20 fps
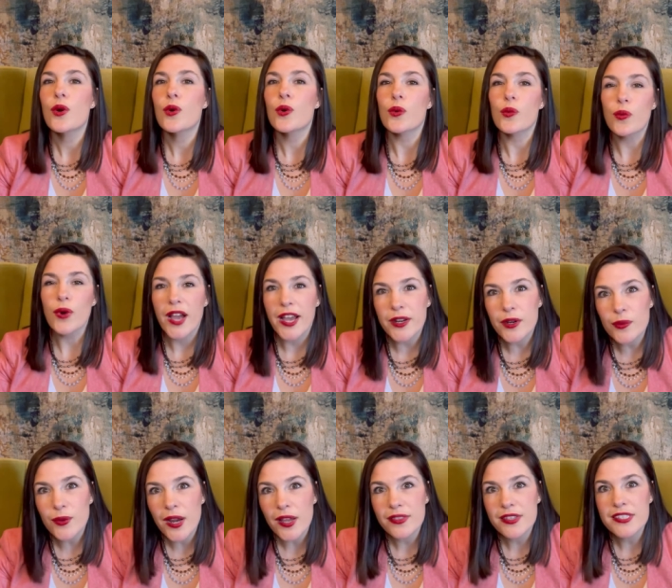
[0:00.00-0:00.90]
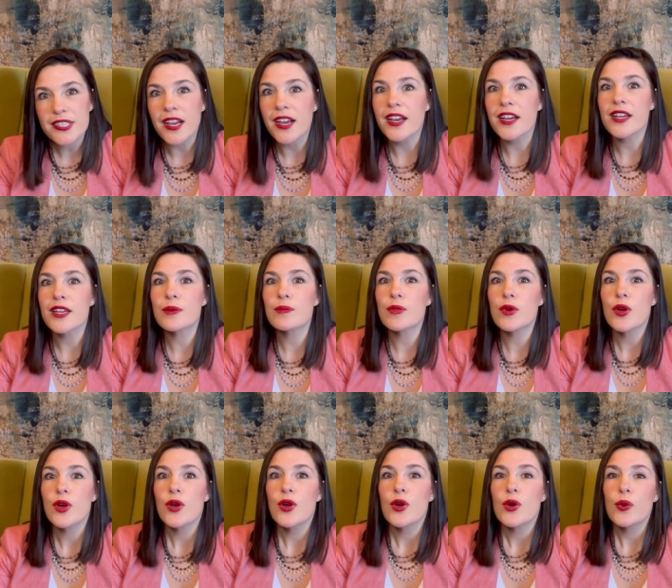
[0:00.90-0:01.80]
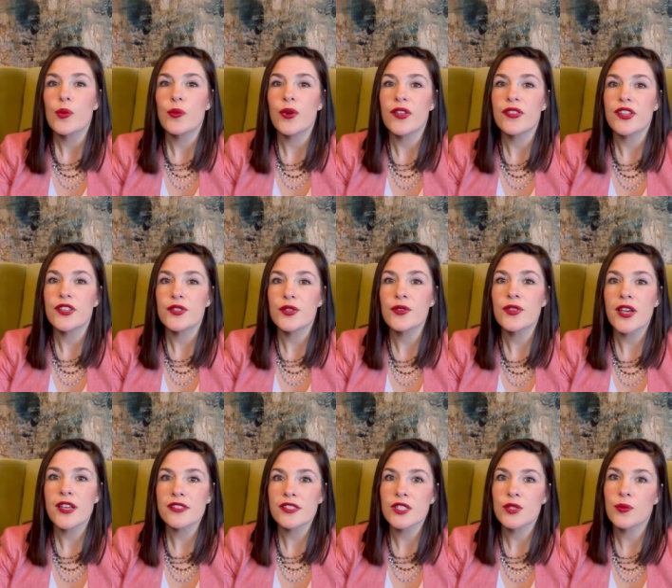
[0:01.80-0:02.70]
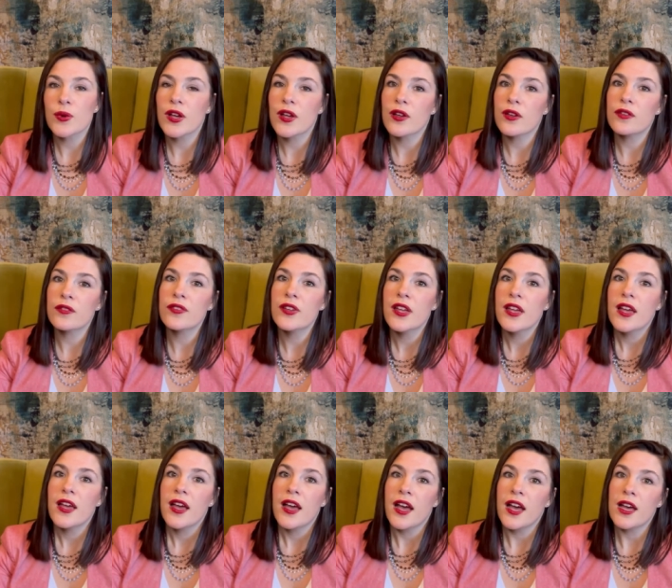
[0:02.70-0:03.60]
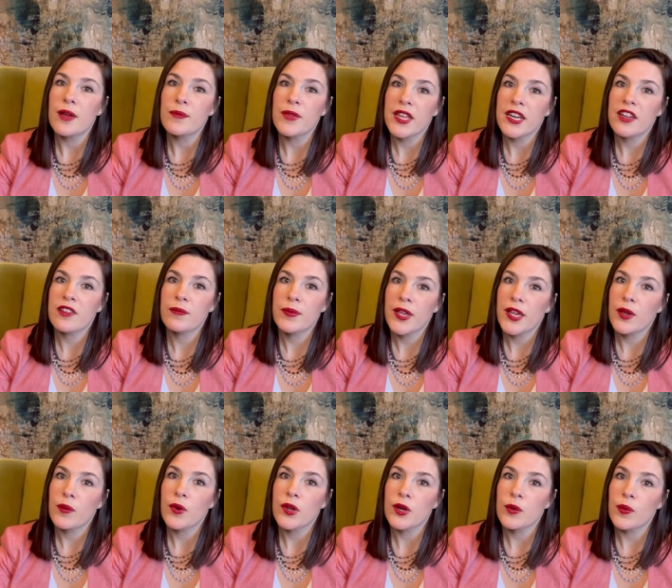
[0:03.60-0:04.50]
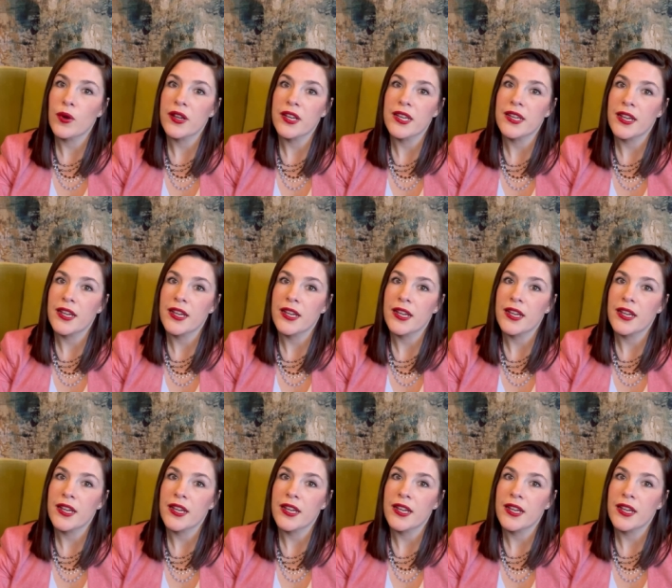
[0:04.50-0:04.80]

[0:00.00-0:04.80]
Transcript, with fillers: right around the time when the two thousand twelve um, N F P A one oh one and